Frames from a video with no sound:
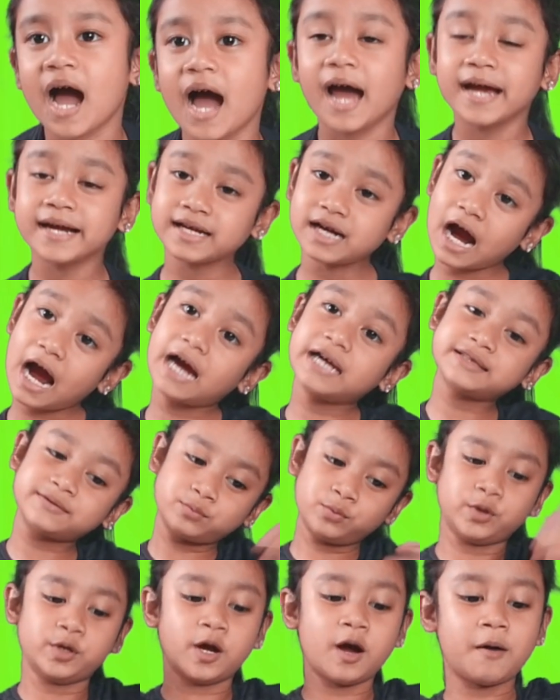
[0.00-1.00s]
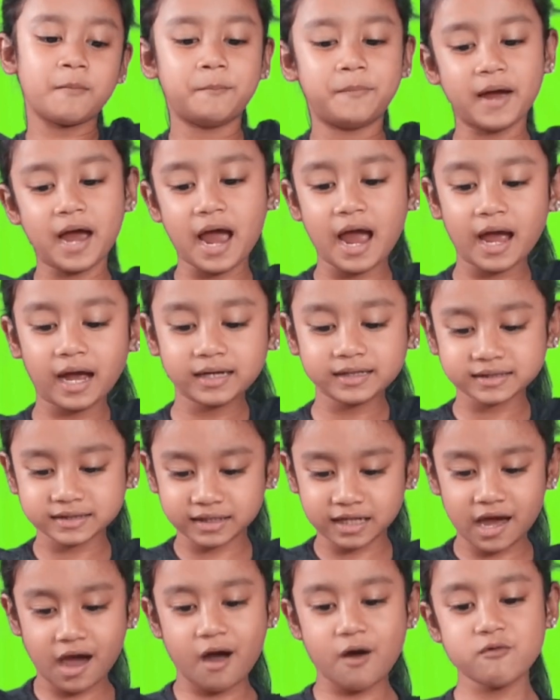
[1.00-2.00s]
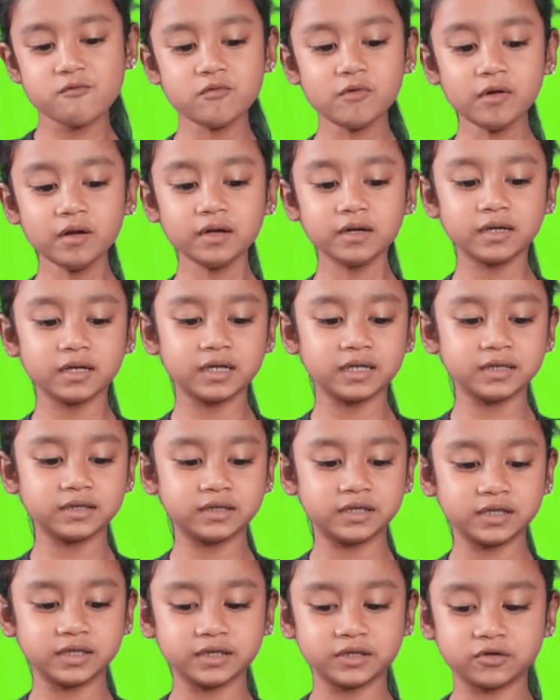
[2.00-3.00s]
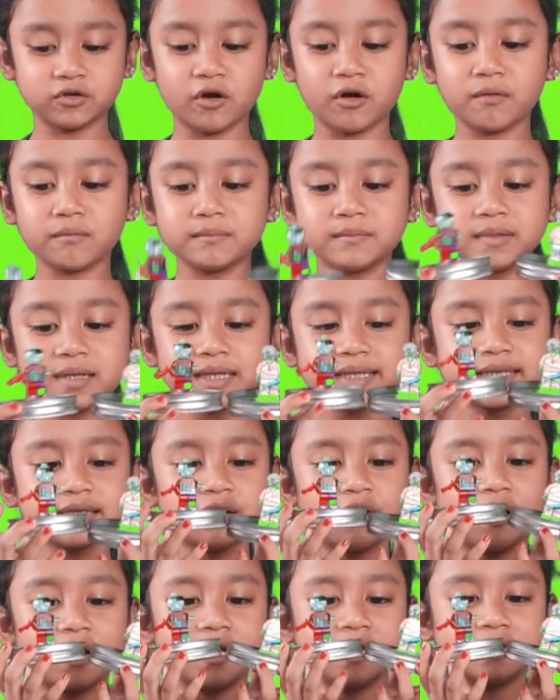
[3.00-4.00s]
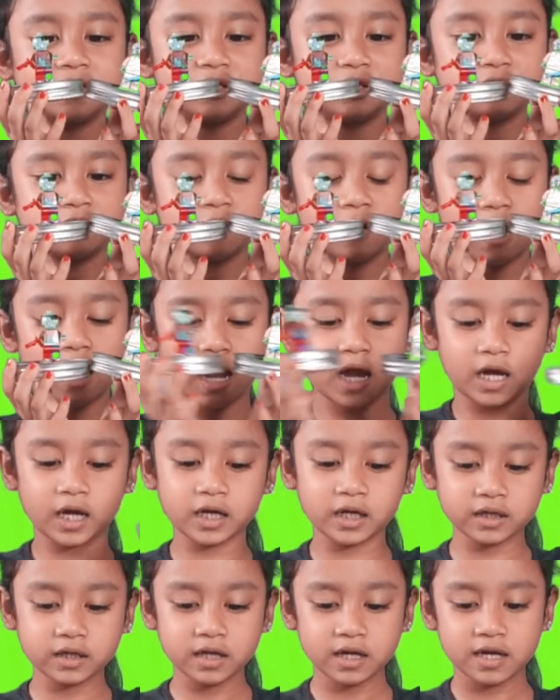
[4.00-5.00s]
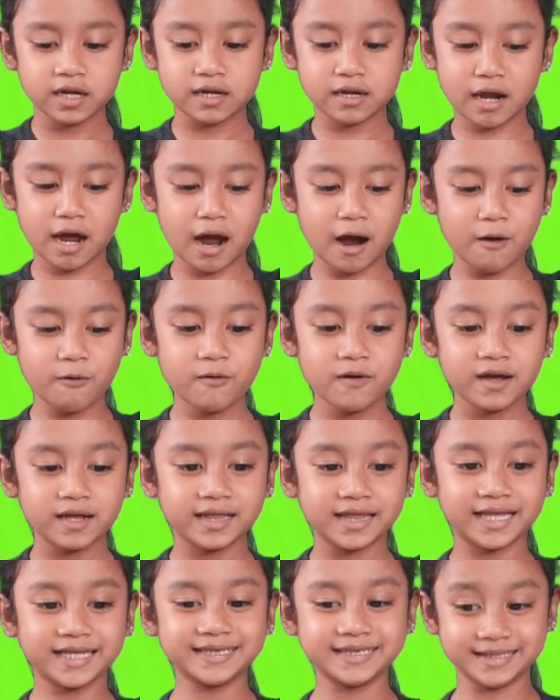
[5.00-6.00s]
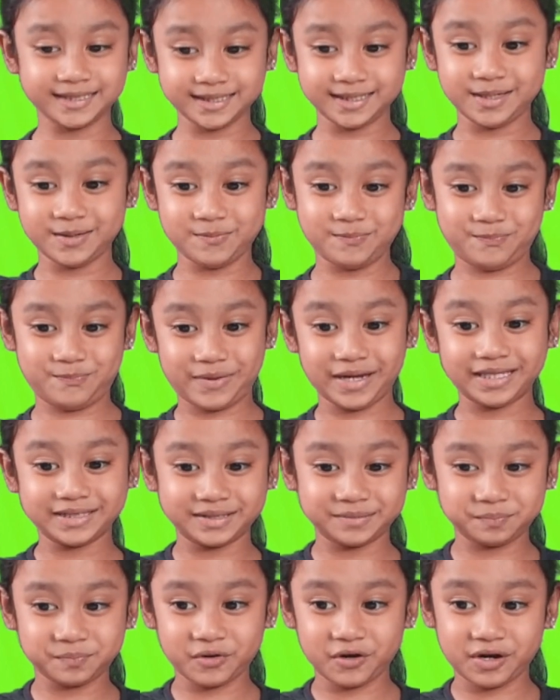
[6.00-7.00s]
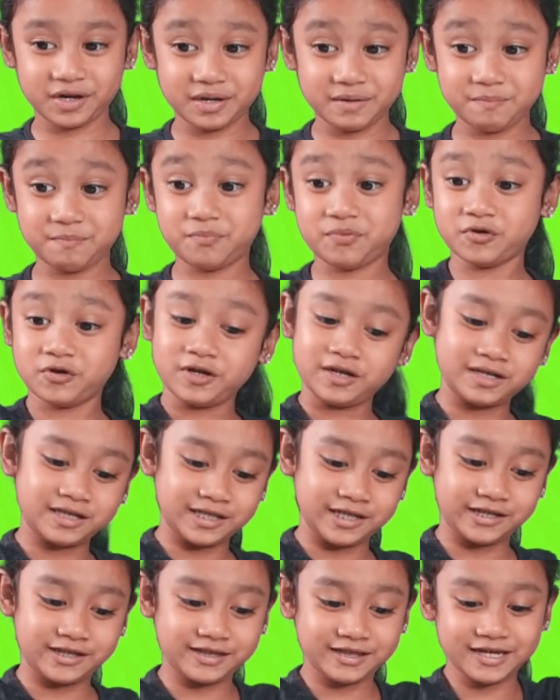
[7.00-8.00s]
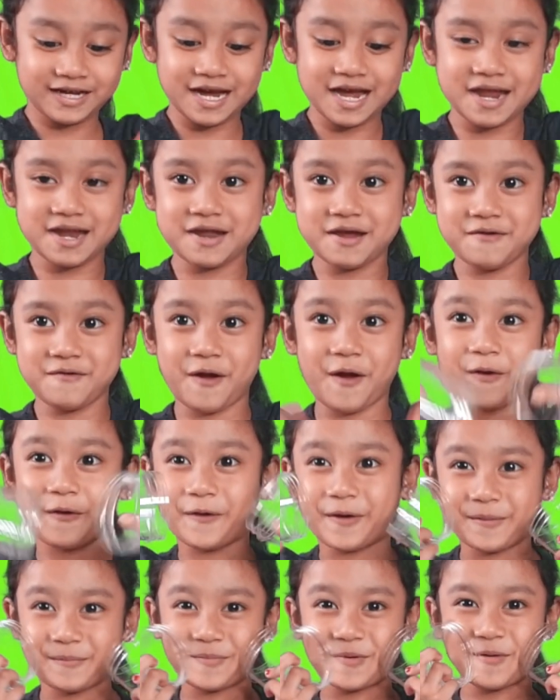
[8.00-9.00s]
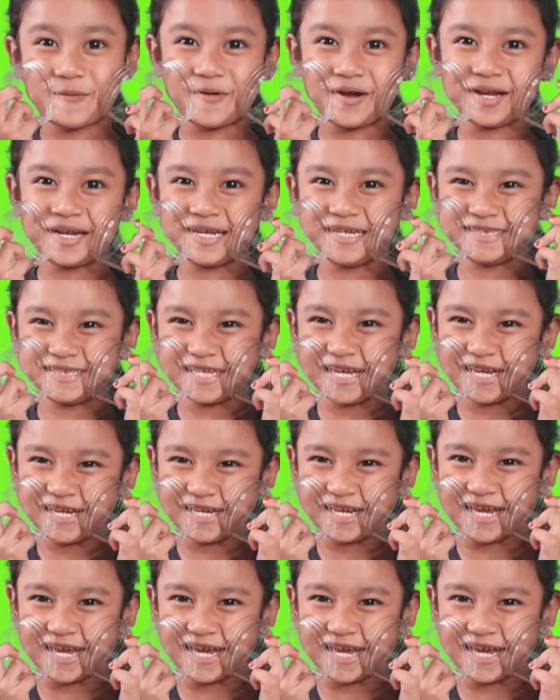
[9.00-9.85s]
Hi guys, we are back. Now the zombies are dry. Now this is the best part. Put glitter and then we are going to put what is it?